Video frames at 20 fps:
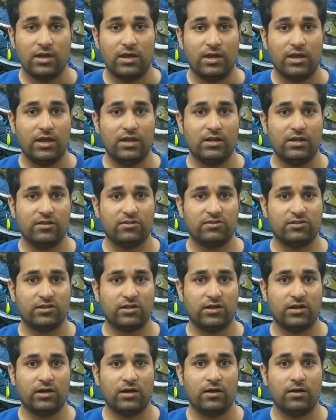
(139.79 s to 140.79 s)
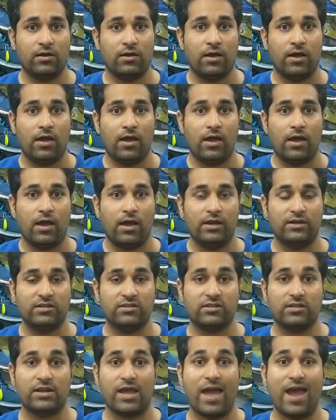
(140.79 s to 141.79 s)
It is an
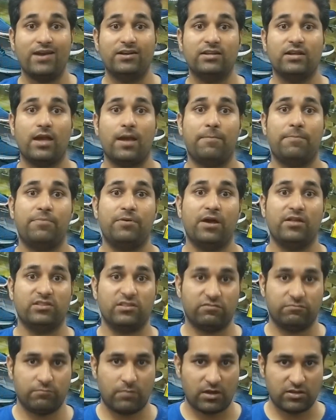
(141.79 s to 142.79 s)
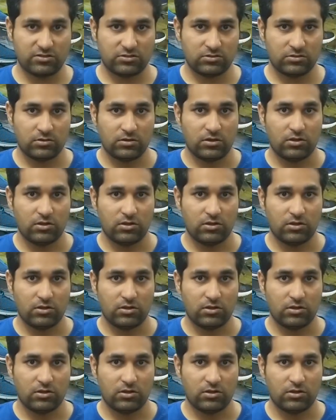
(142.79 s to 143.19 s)
anti-abrasive mesh.